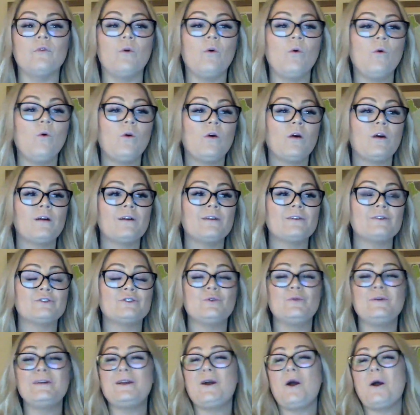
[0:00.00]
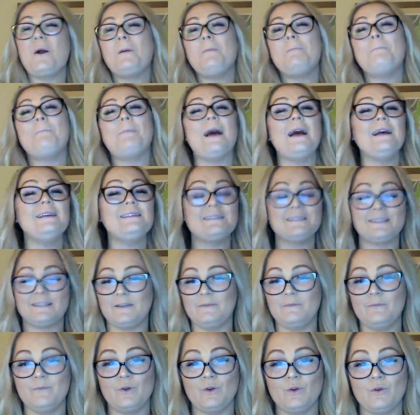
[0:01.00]
or doing our best
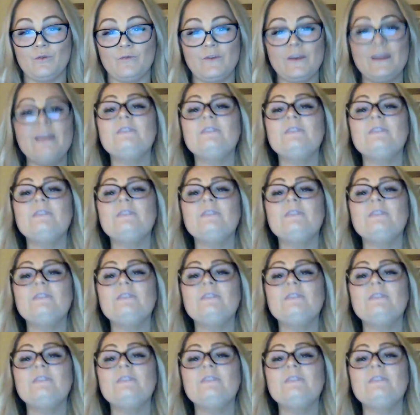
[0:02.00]
to move